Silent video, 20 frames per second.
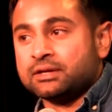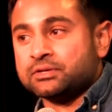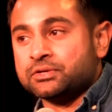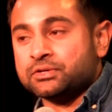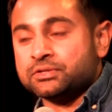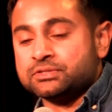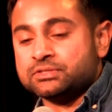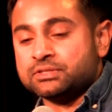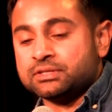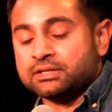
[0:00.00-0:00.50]

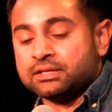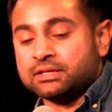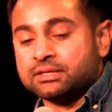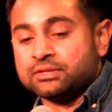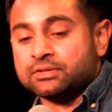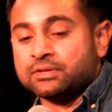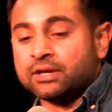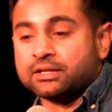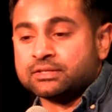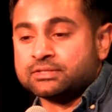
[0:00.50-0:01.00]
goods that in
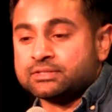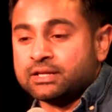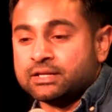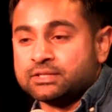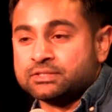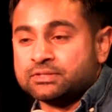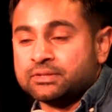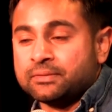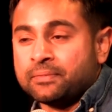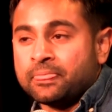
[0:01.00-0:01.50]
the United
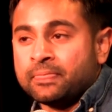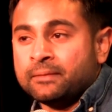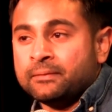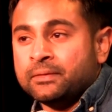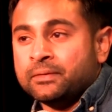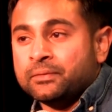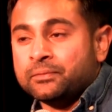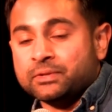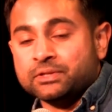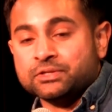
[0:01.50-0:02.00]
States
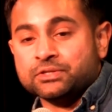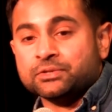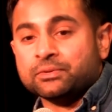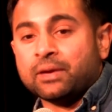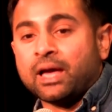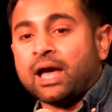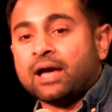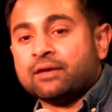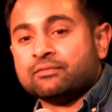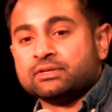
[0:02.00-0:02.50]
we do
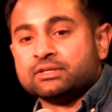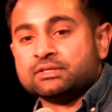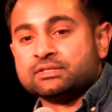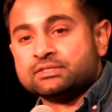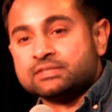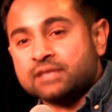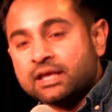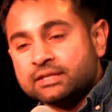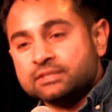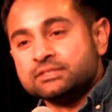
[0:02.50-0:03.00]
have in a
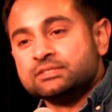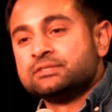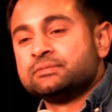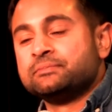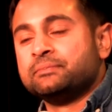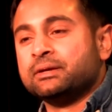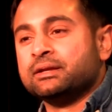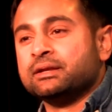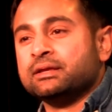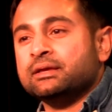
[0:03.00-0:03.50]
sense,
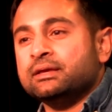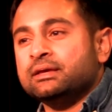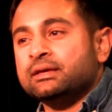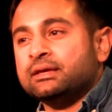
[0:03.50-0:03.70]
but